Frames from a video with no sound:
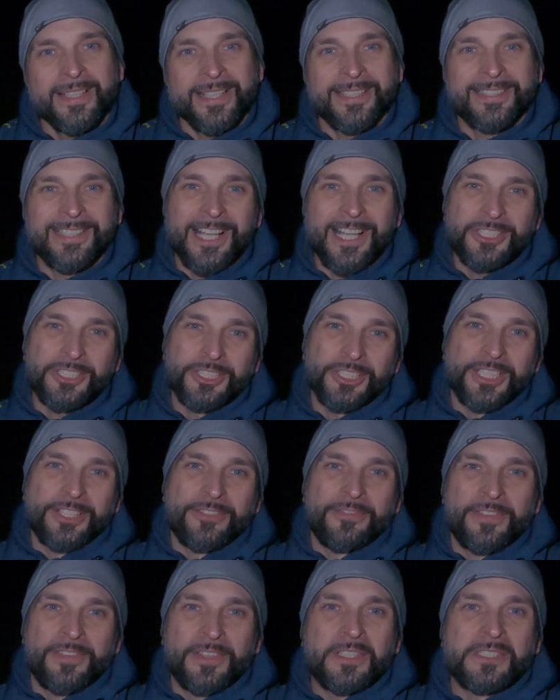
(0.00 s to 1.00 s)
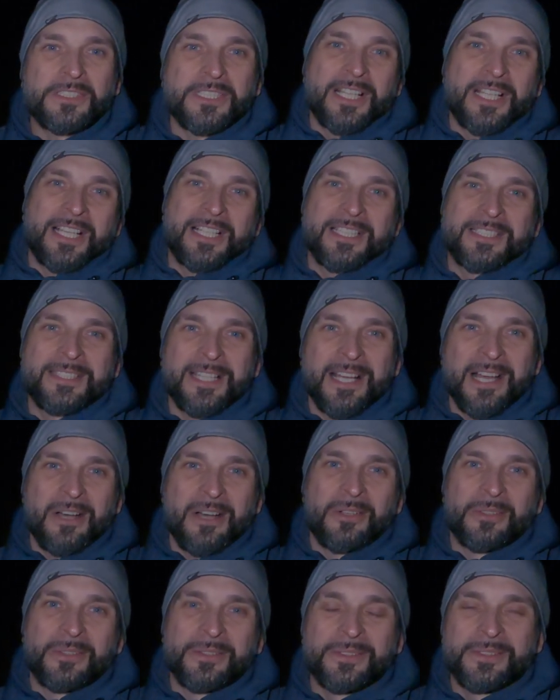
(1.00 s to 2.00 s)
it actually feels like a
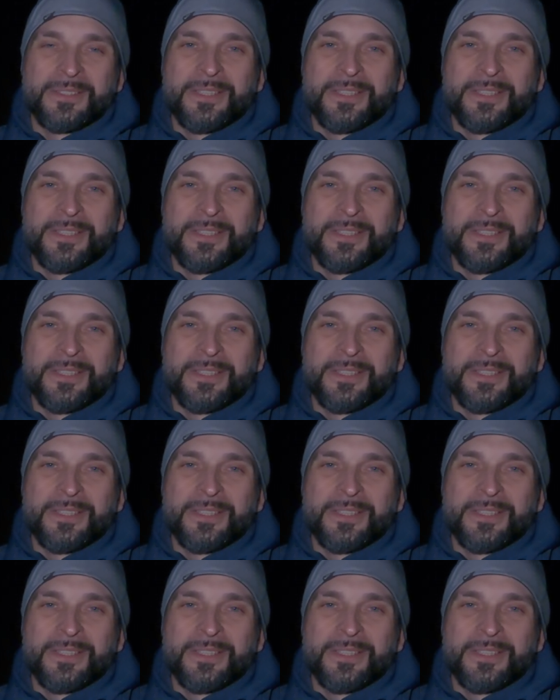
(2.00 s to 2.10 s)
down.